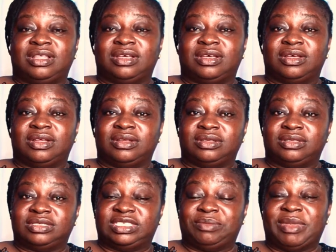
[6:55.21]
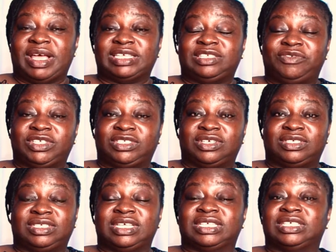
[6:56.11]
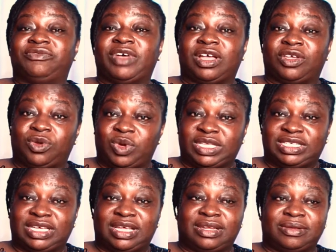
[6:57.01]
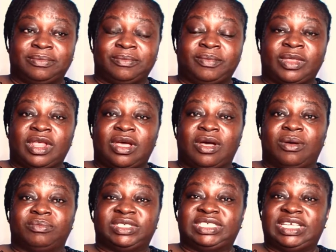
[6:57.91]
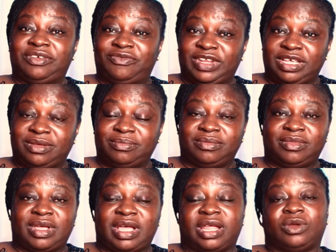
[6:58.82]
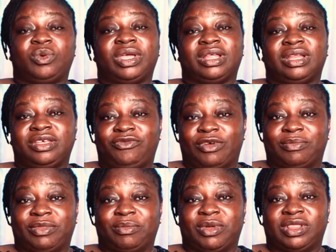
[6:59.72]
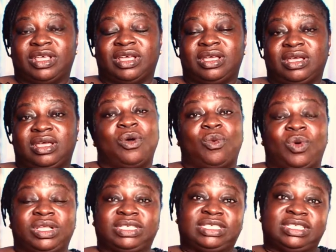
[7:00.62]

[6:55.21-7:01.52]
the demised fetus is evacuated um, safely and quickly from the mother. Once